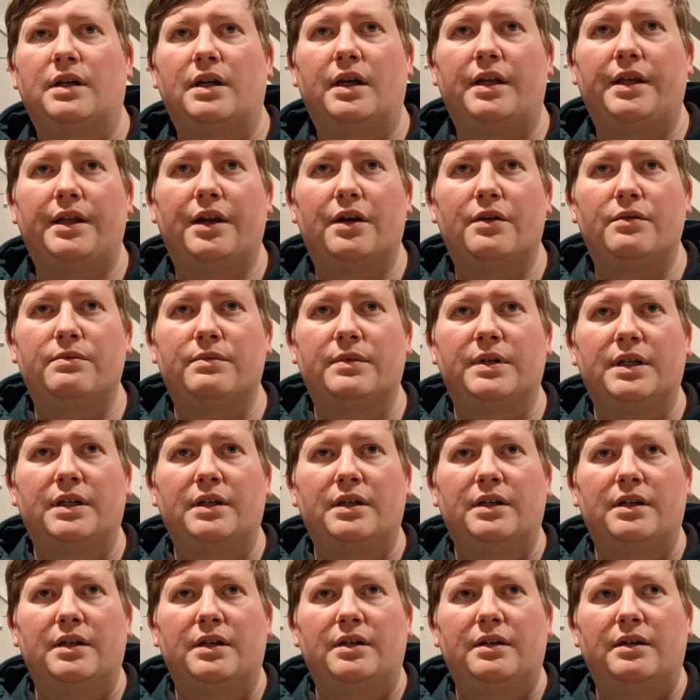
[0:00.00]
you know,
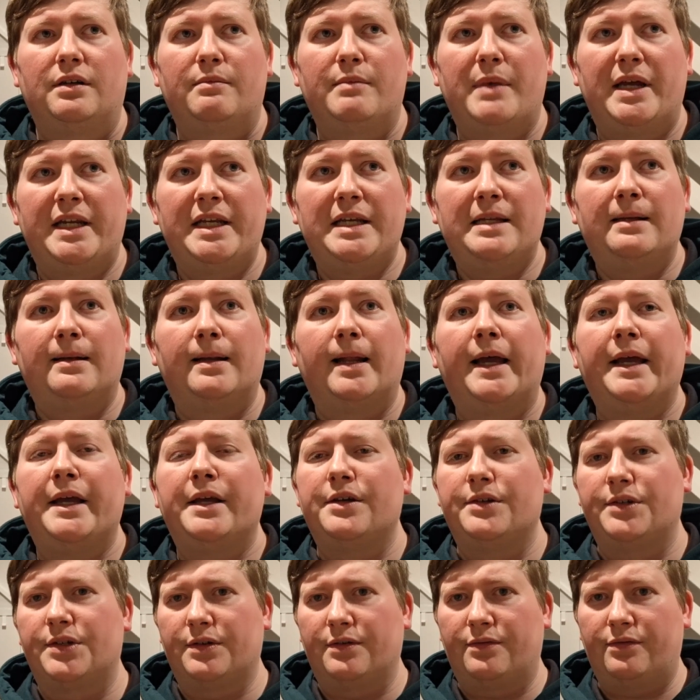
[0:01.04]
many
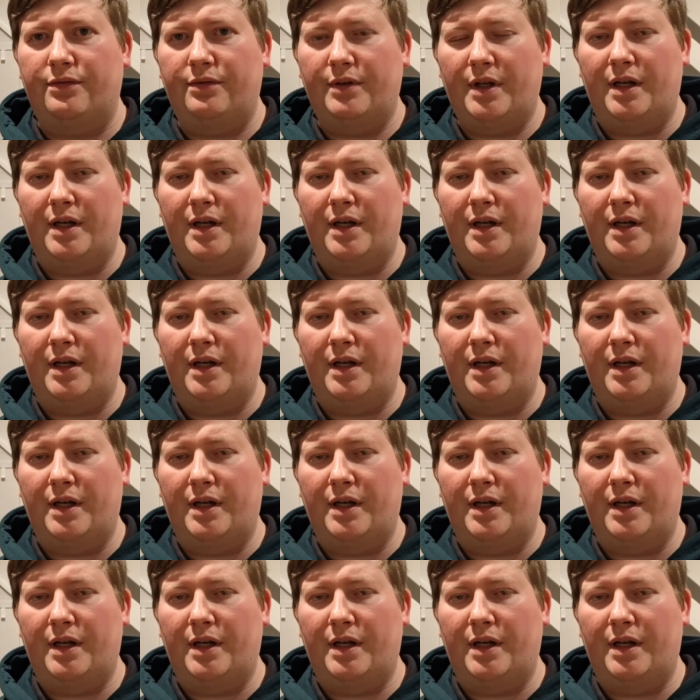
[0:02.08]
layers of